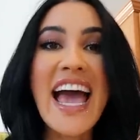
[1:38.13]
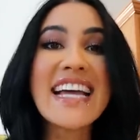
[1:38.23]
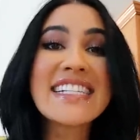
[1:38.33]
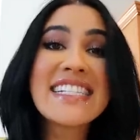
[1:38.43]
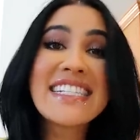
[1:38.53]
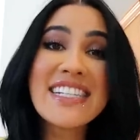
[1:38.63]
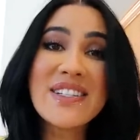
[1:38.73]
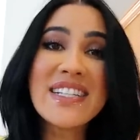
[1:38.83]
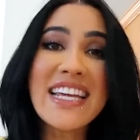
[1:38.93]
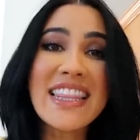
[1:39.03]
I
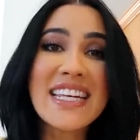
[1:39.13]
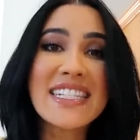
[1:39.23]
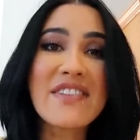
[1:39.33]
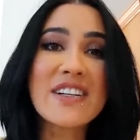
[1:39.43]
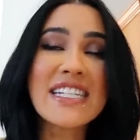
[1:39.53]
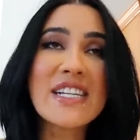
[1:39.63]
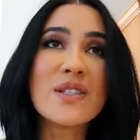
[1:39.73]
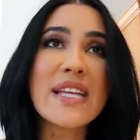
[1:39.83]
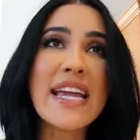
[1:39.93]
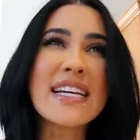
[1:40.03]
still eat this every
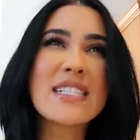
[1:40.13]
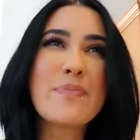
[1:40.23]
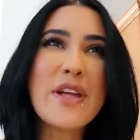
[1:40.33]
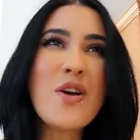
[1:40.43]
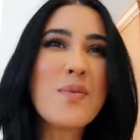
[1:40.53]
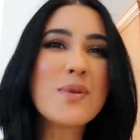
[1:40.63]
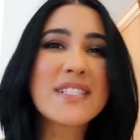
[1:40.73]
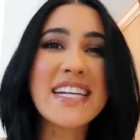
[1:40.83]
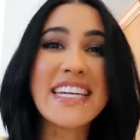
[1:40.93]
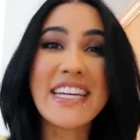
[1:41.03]
single day. It's been
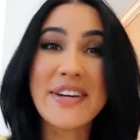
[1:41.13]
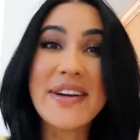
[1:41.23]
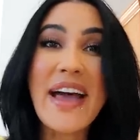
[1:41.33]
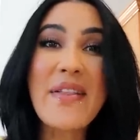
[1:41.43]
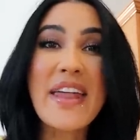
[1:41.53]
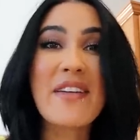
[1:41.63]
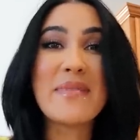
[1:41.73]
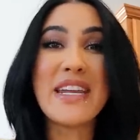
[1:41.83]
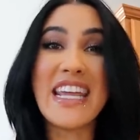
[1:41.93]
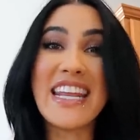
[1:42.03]
almost a year now that I've
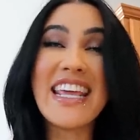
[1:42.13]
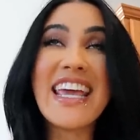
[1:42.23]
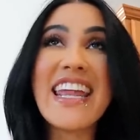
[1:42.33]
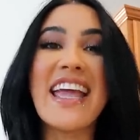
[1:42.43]
been eating it.